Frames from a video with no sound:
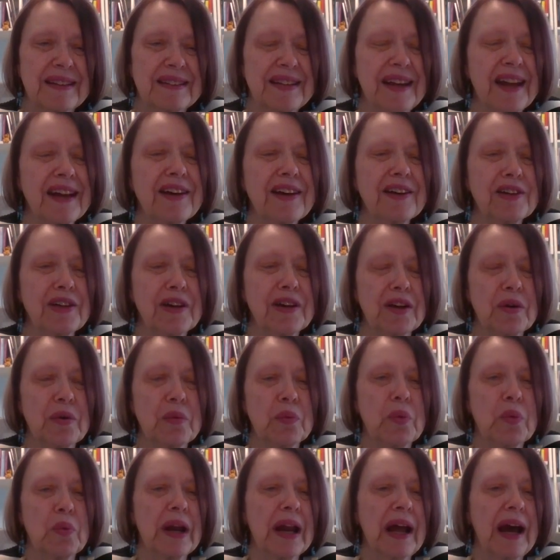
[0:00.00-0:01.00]
Take a look
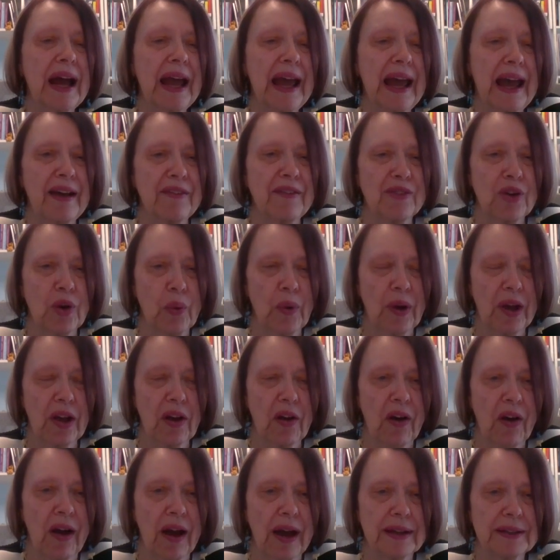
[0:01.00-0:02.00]
at what I have
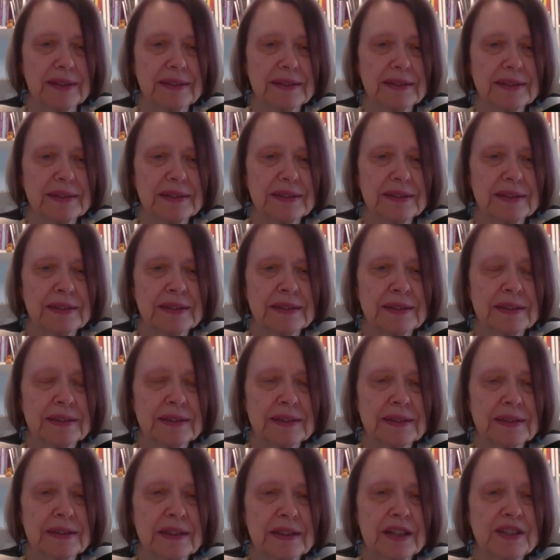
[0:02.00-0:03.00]
going on.
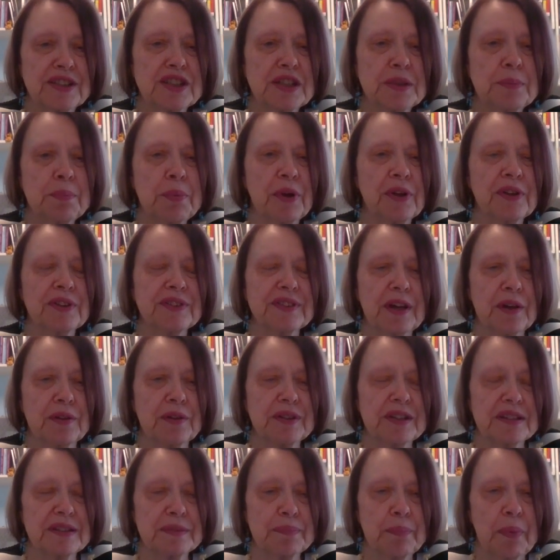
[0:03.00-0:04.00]
And she pulls
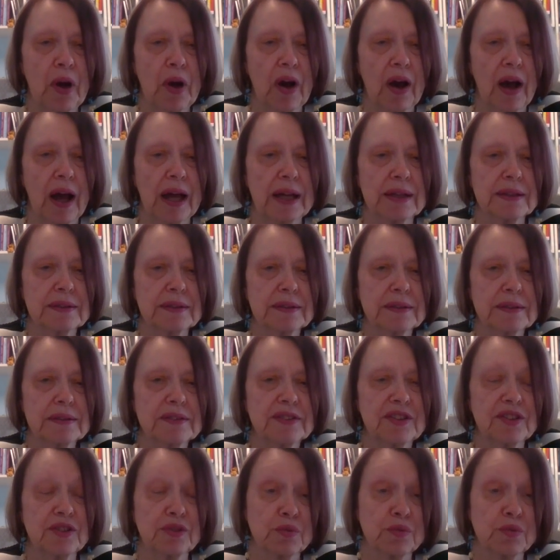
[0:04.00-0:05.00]
out this pot,
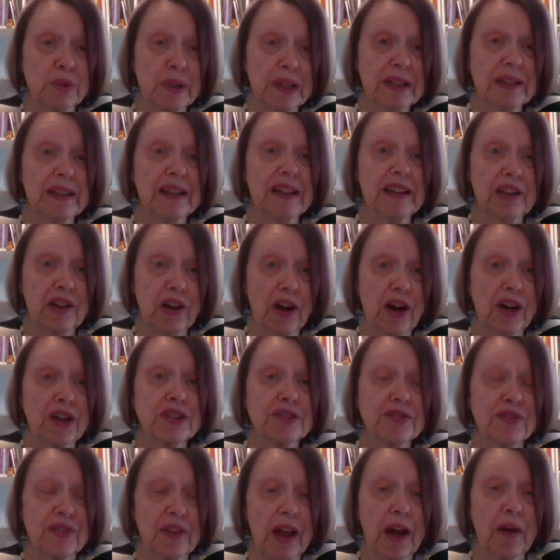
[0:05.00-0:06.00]
this really
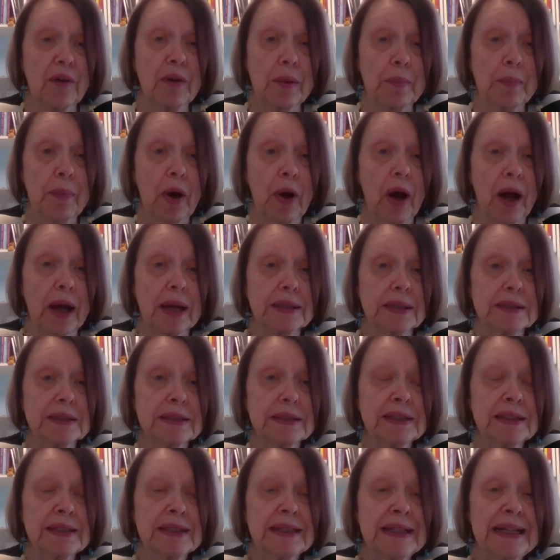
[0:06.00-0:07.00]
large flower pot.
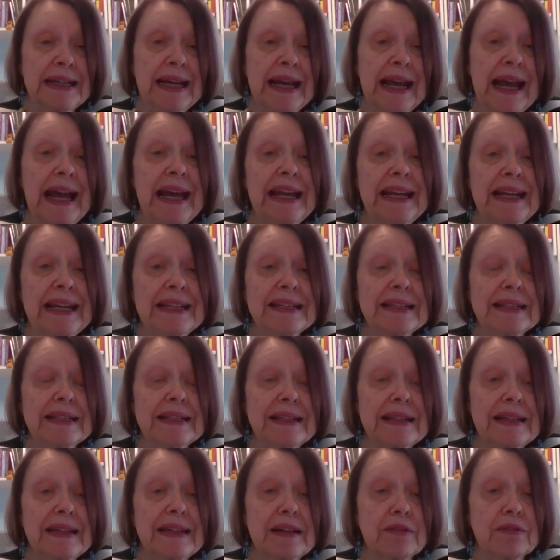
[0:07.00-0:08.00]
And in
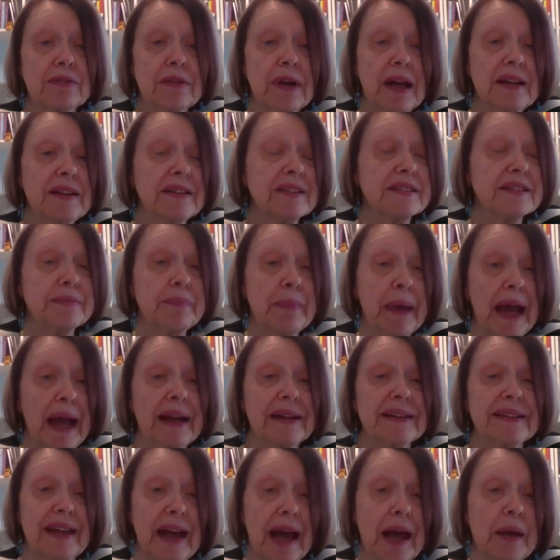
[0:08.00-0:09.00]
right
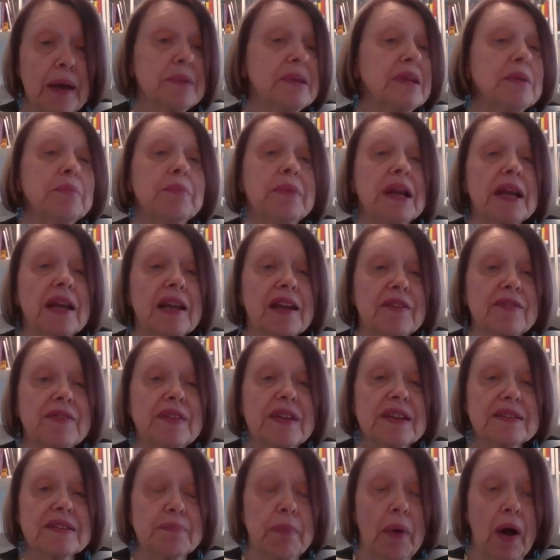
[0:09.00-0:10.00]
smack dab in the middle of
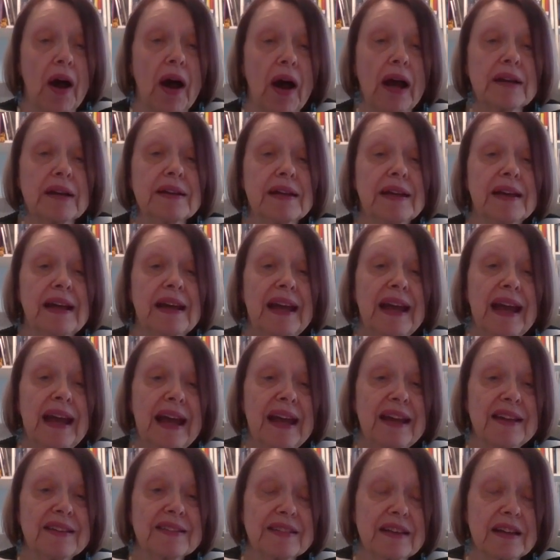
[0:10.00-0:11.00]
this pot
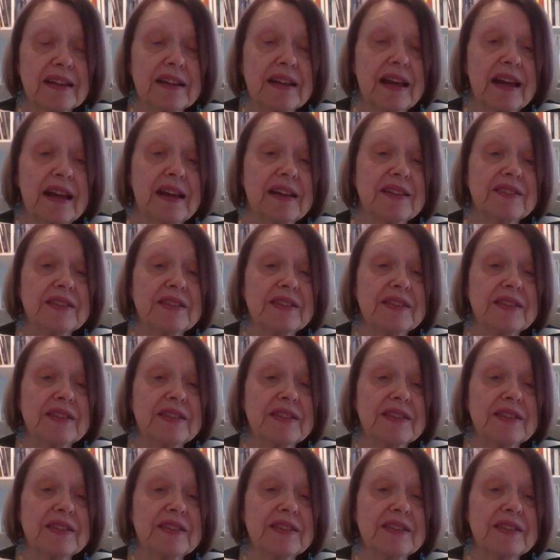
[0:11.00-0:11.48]
is a